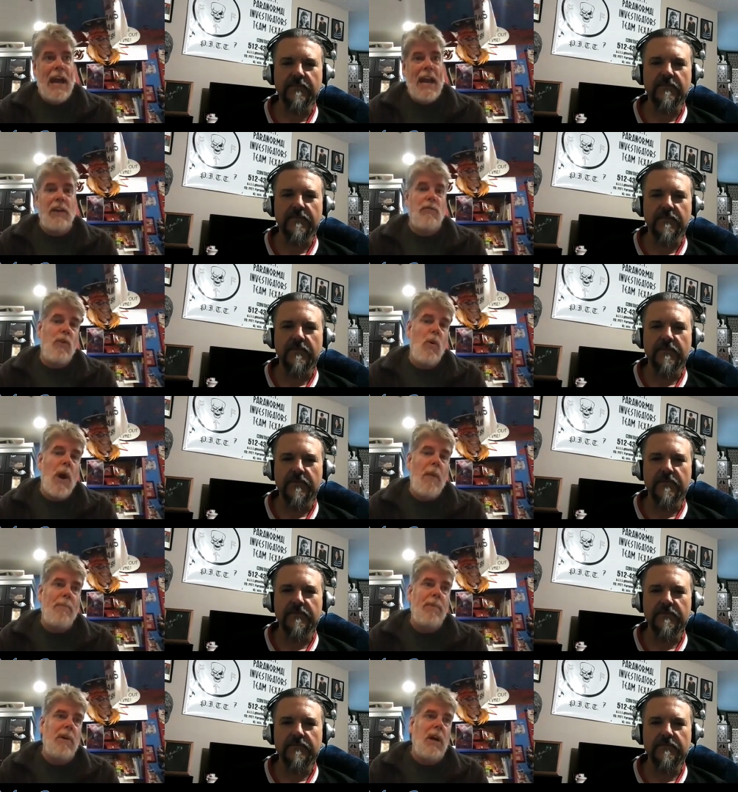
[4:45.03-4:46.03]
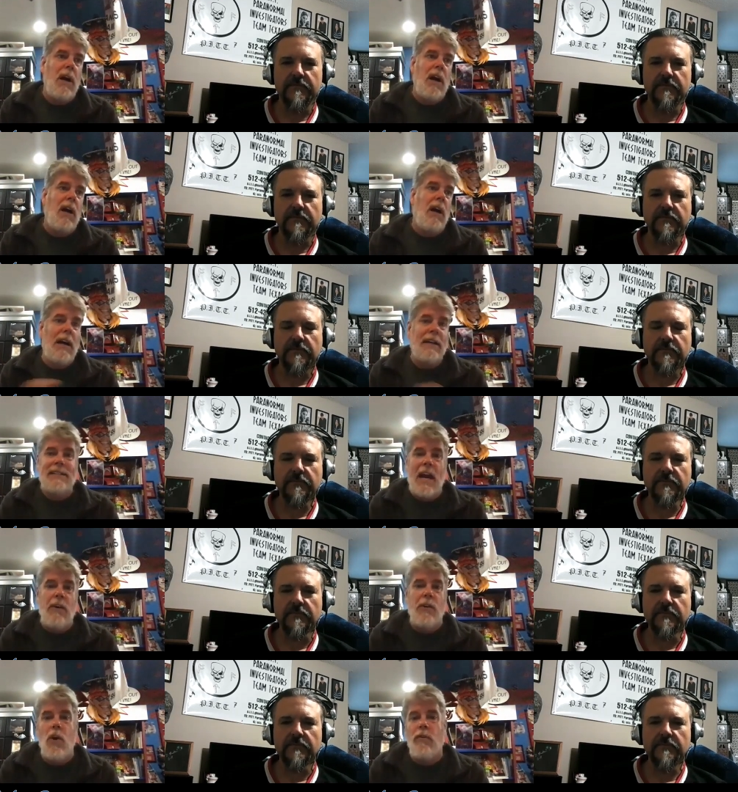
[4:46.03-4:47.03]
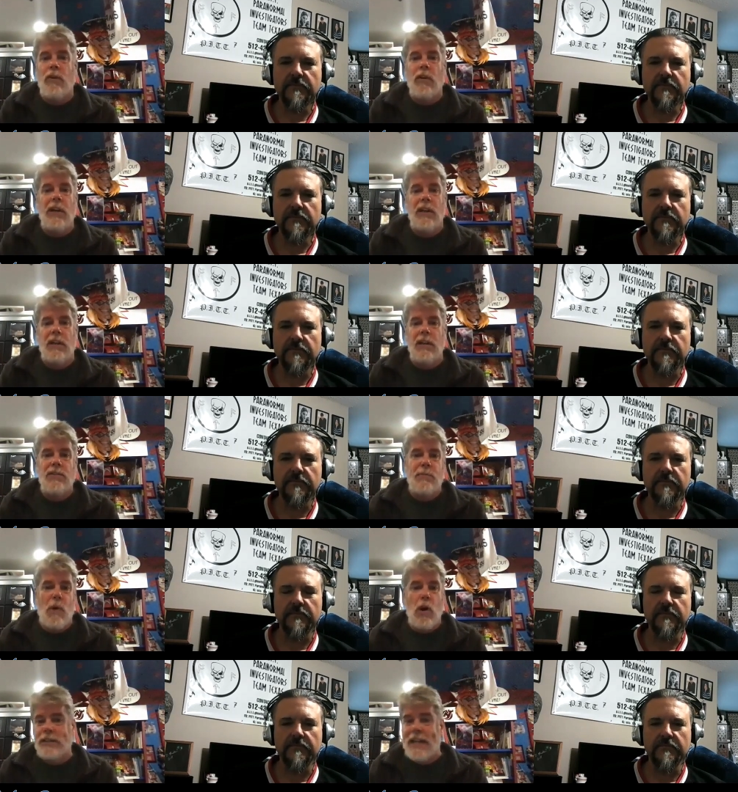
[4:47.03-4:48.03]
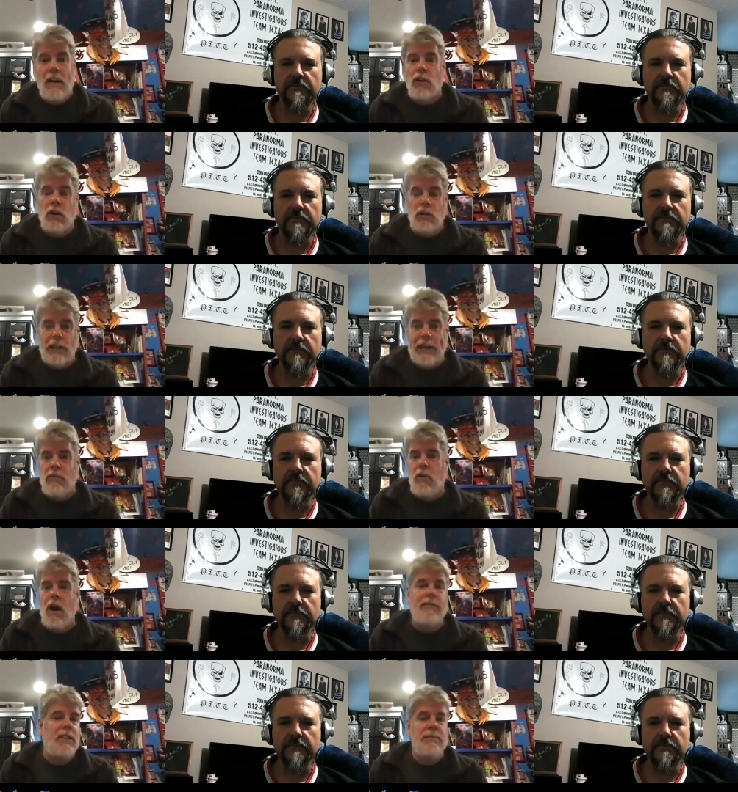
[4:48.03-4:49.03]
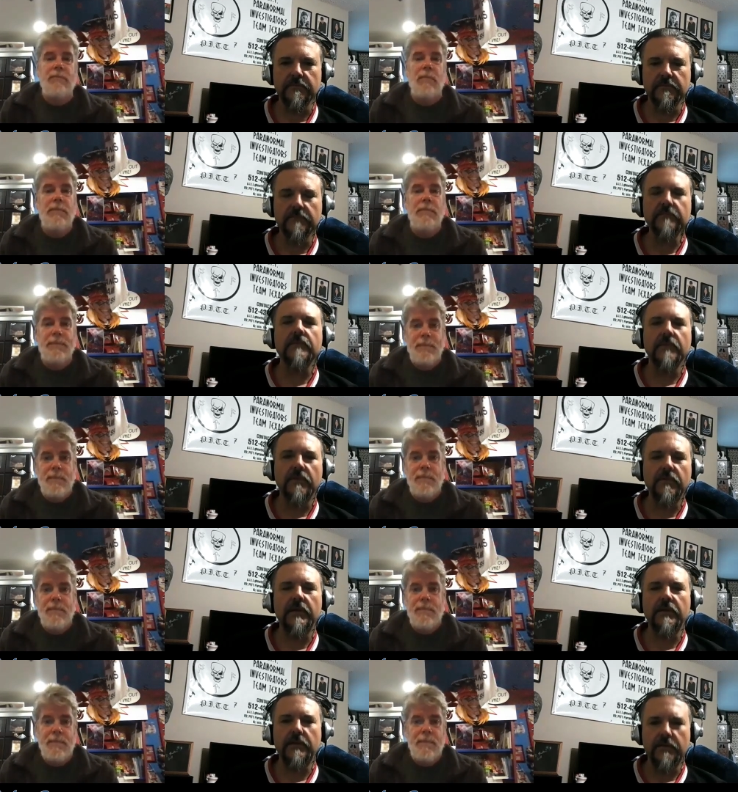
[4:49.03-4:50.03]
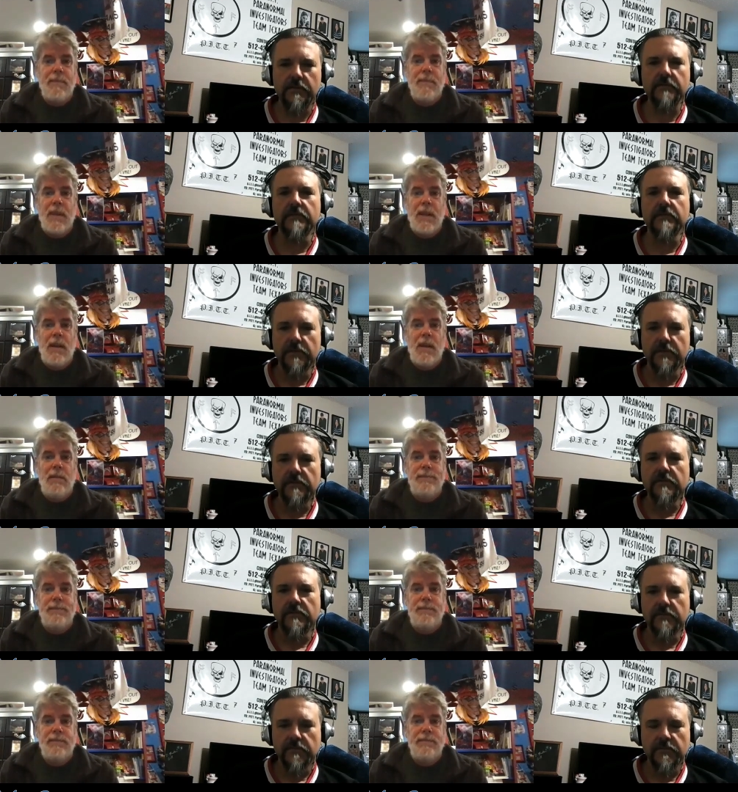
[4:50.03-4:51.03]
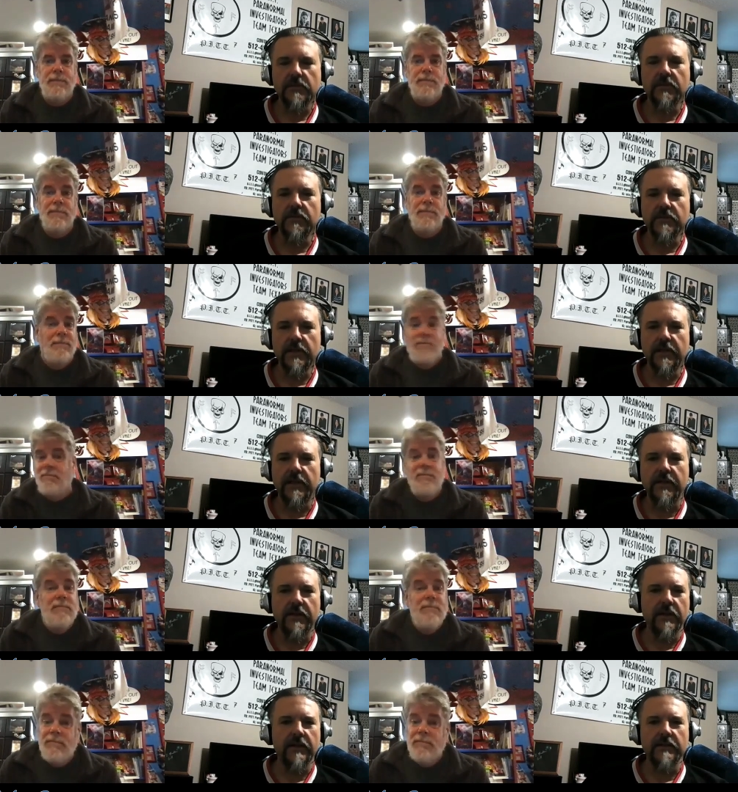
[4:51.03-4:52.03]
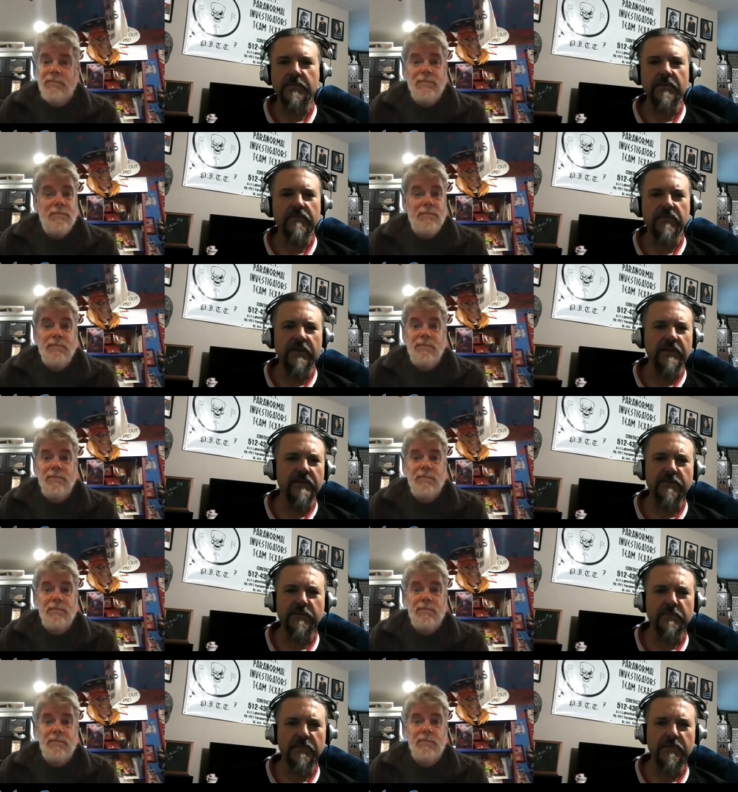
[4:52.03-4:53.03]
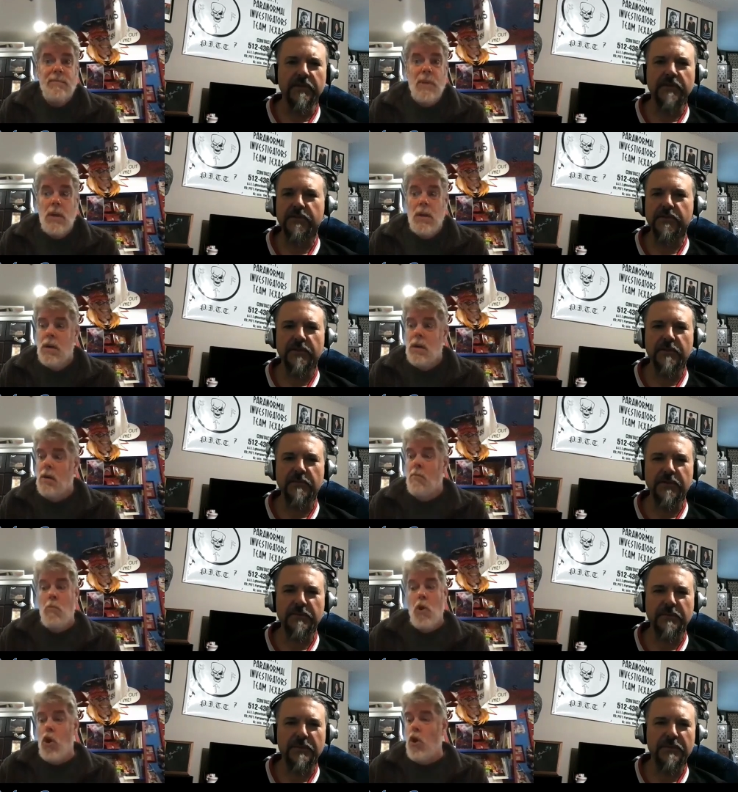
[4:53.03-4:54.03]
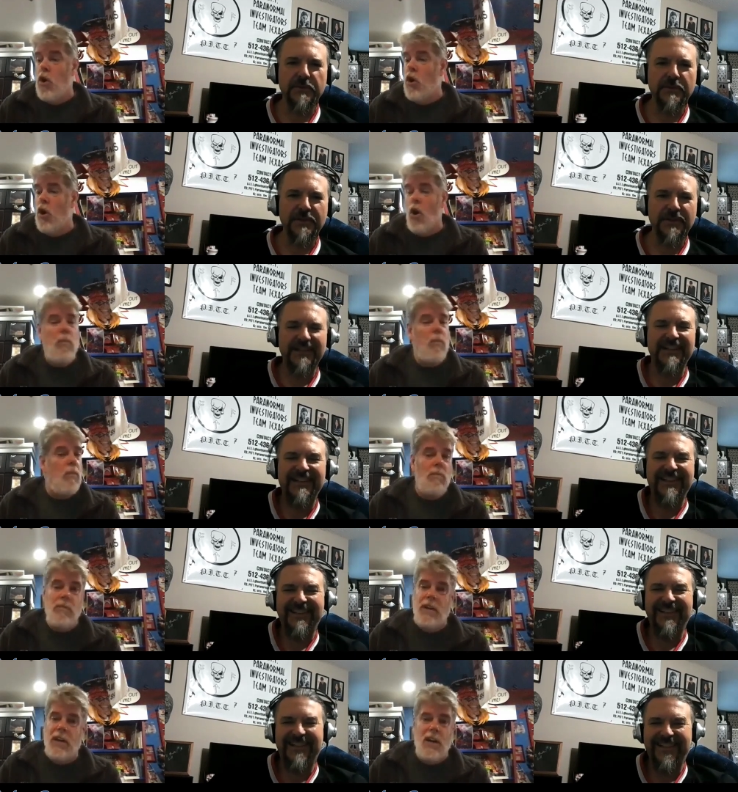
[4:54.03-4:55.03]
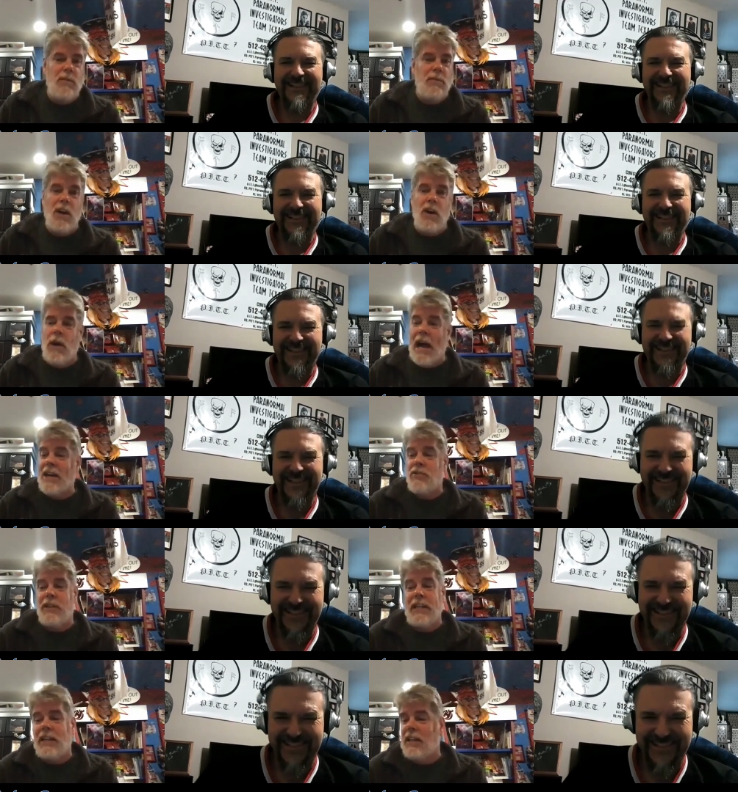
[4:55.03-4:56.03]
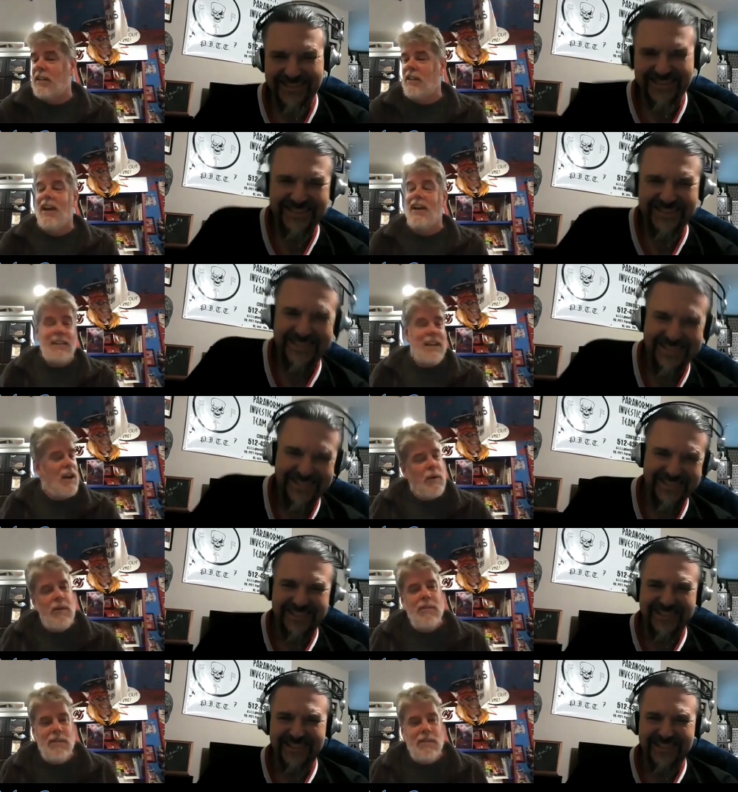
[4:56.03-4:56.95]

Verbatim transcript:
Speaker 1: I grew up a town over in a small town called Lincroft. Okay.
Speaker 2: So is that how y'all got to be friends? You were born in the same hospital? Nope.
Speaker 1: No. Actually, yeah. We were